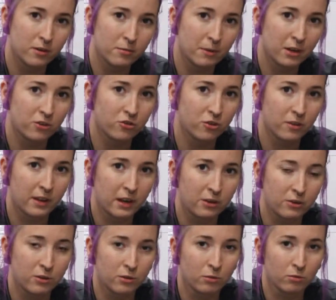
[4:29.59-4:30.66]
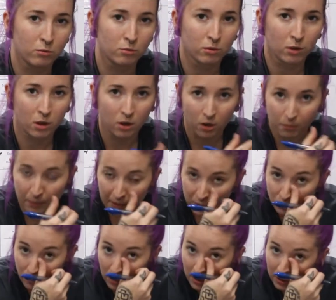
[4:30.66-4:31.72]
to make sure that I do log my
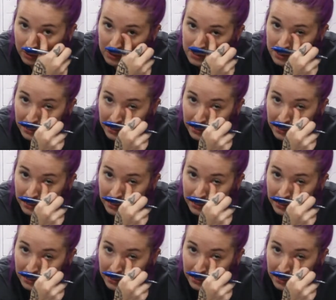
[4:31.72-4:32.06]
drugs,